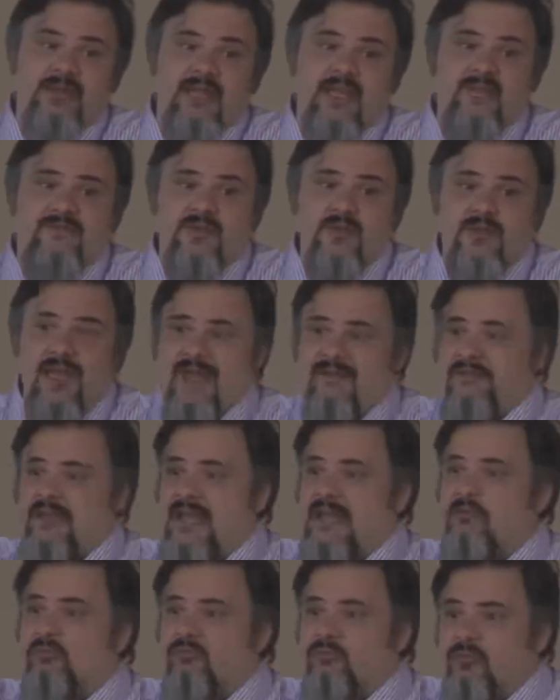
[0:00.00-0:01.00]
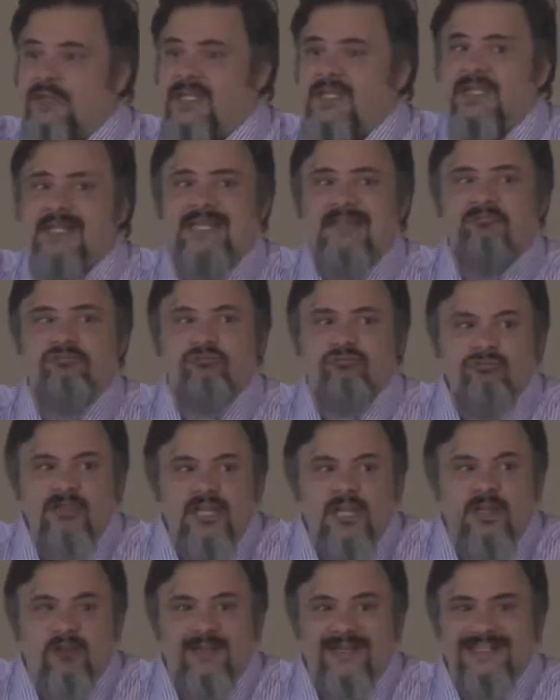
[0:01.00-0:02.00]
If you have like really
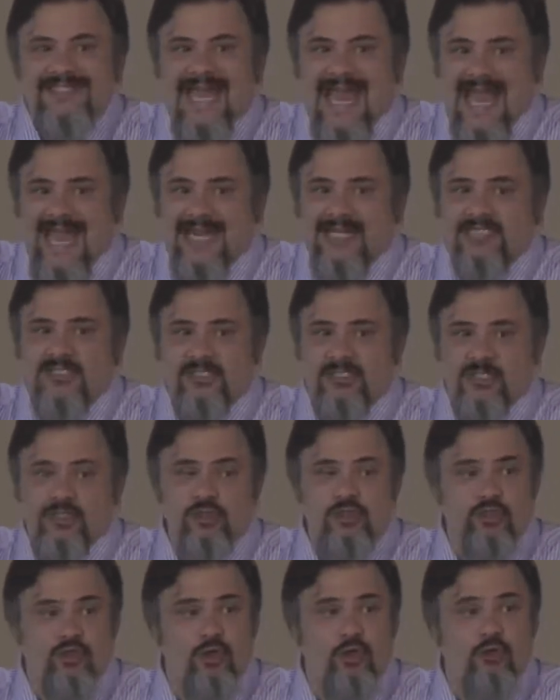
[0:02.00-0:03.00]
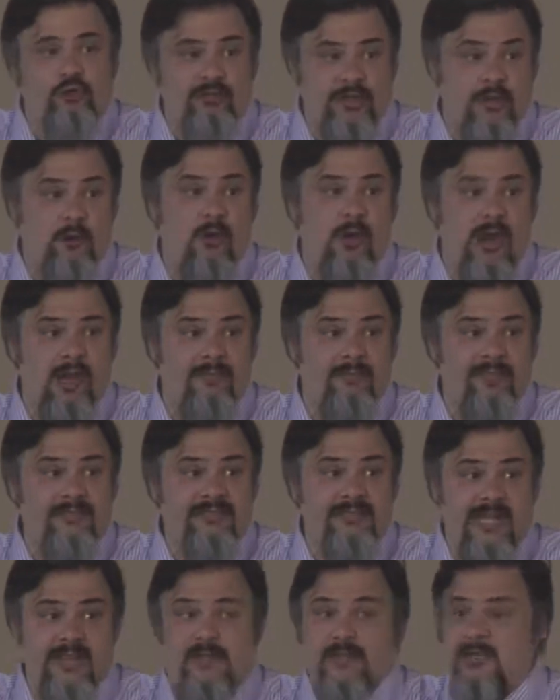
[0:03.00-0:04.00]
rigorous access control
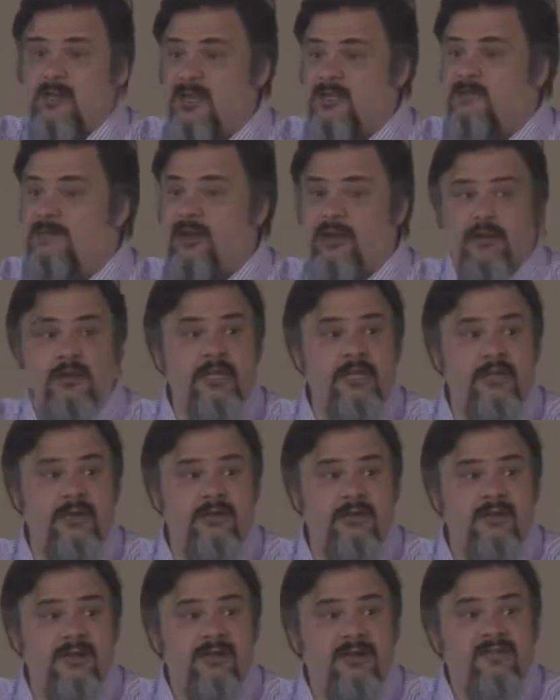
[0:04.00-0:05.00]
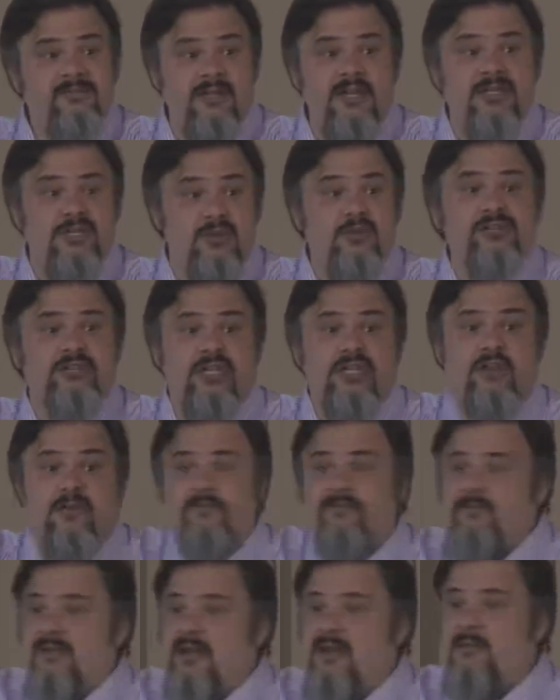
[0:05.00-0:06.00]
requirements, like we talked about earlier, then using
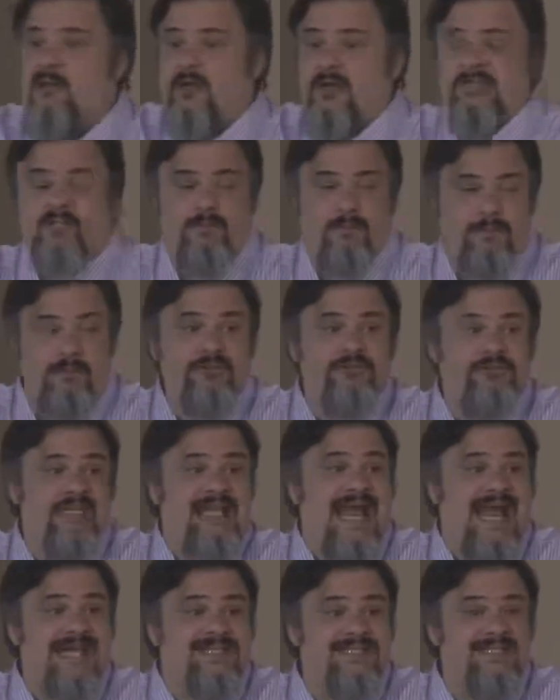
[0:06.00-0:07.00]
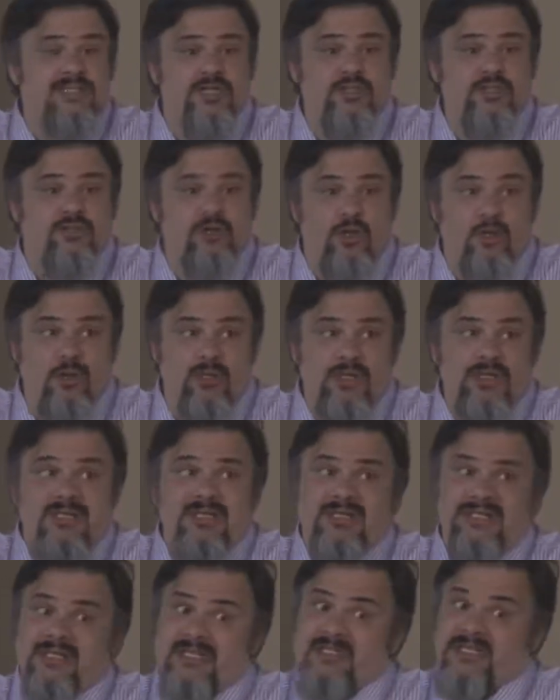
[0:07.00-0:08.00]
your frameworks built in access control
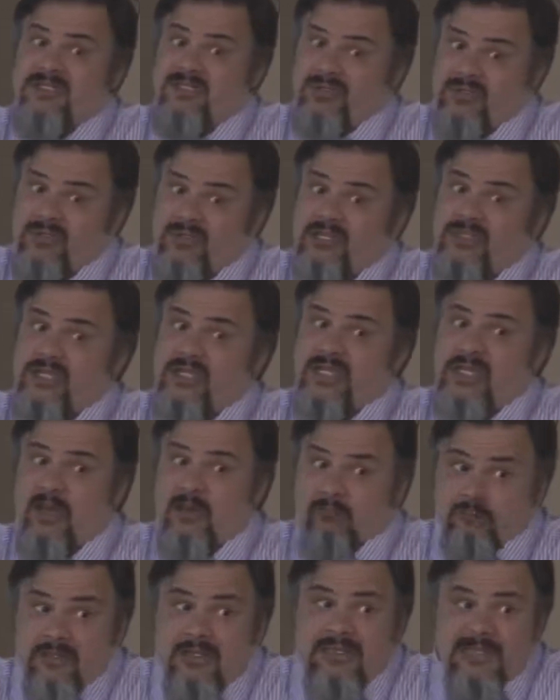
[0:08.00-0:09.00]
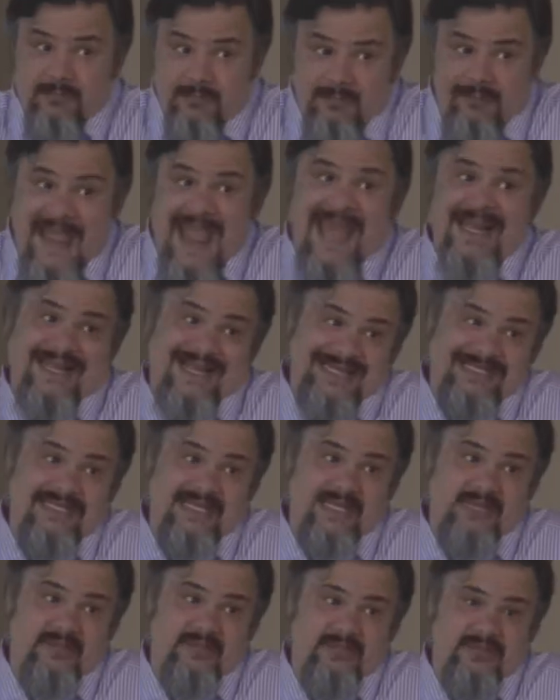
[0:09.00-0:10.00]
is usually a really bad
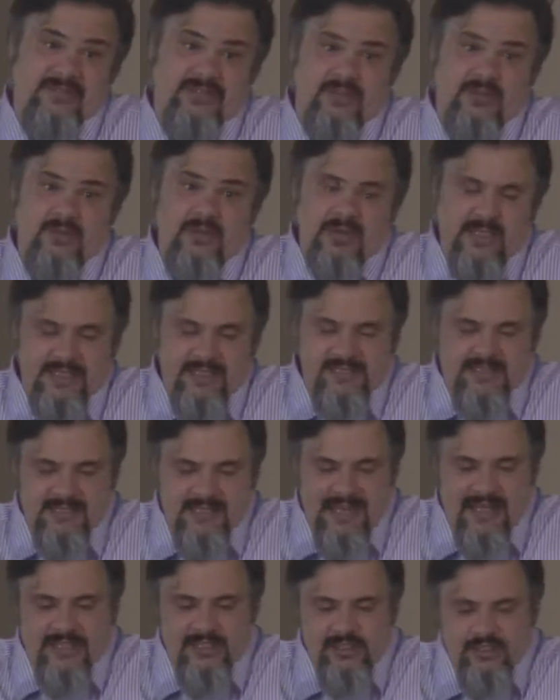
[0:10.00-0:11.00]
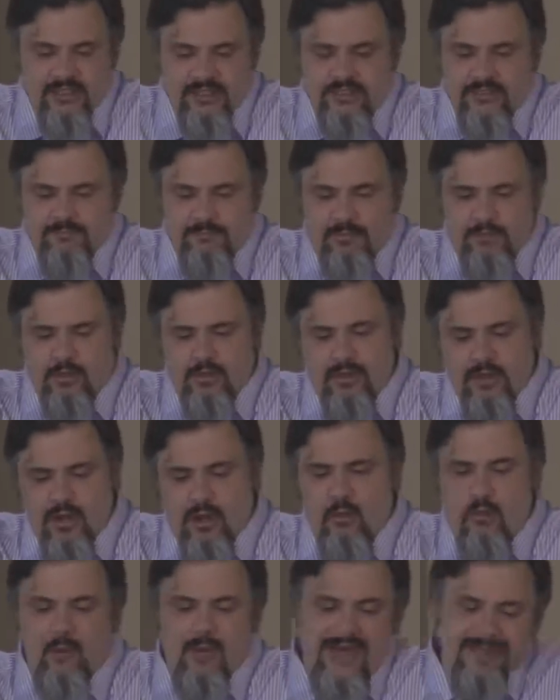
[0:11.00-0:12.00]
idea. So it's not just important to
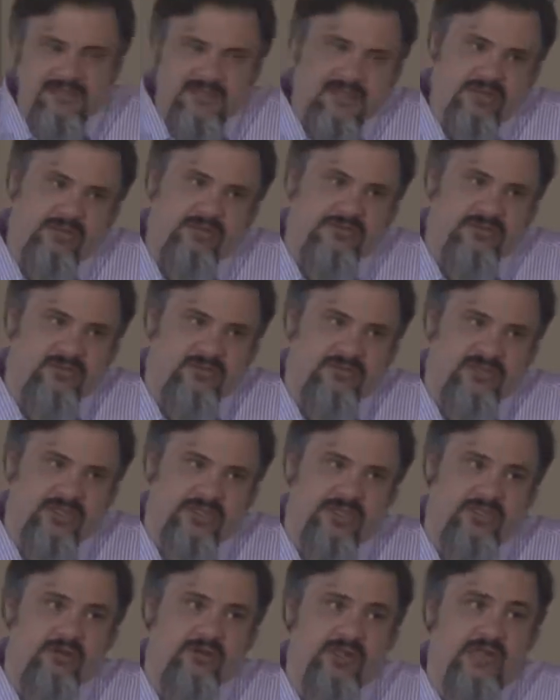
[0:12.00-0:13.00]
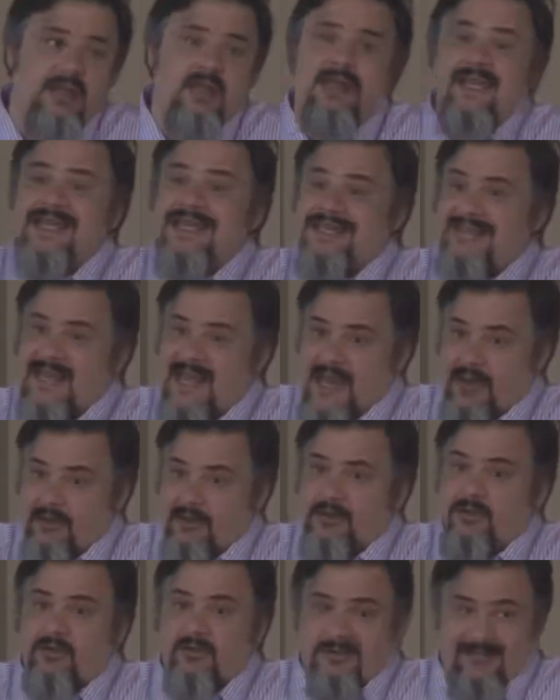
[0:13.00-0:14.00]
know when to use your security
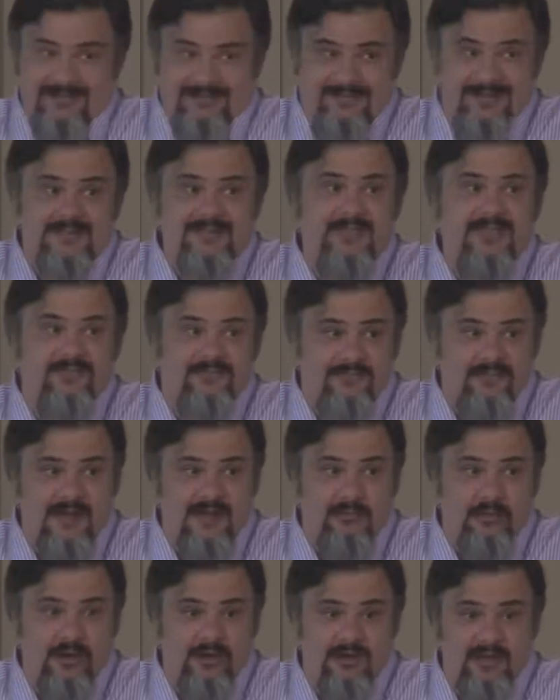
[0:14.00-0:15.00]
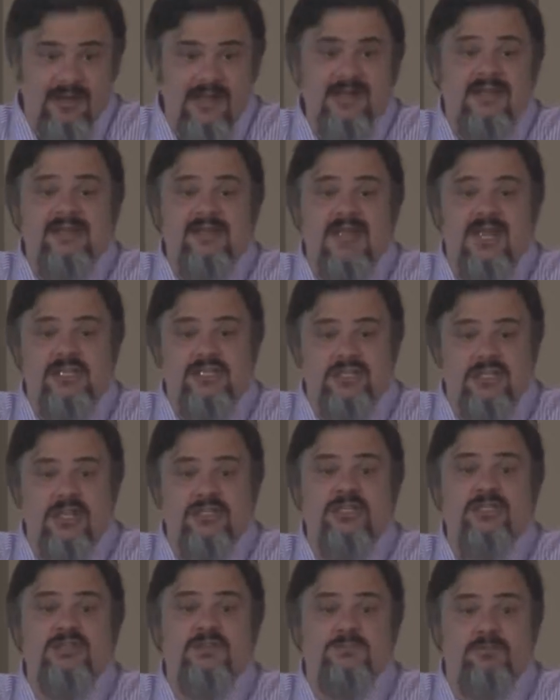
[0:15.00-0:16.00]
characteristics in the framework, it's
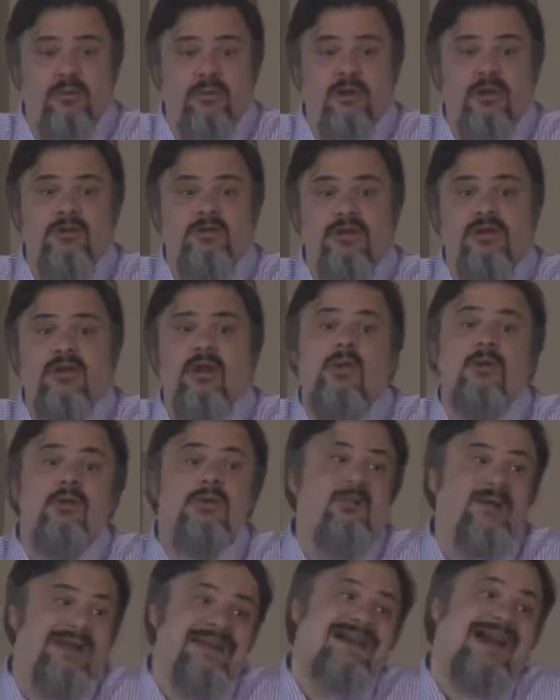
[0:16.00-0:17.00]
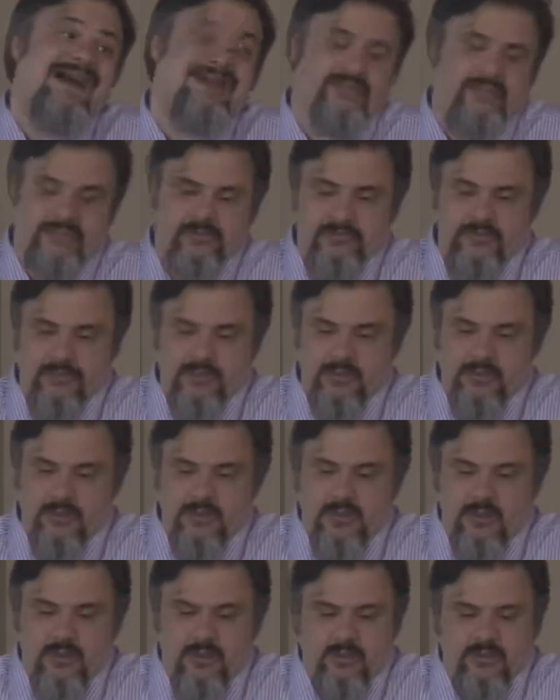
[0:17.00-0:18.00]
just as important to know when not to.
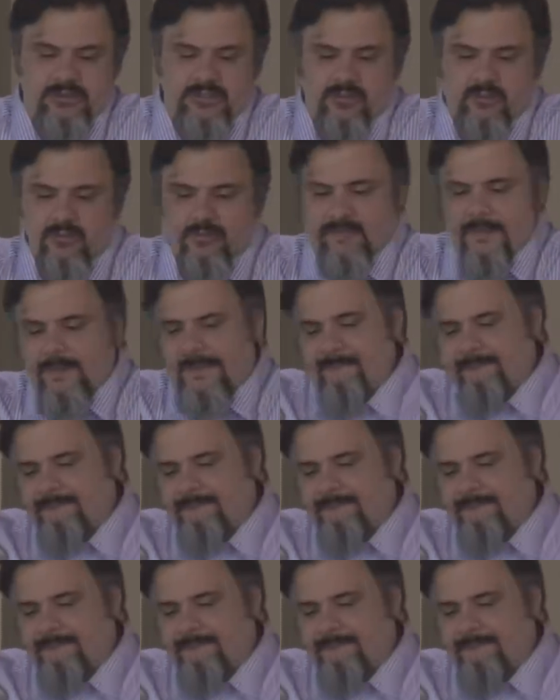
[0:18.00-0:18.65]
So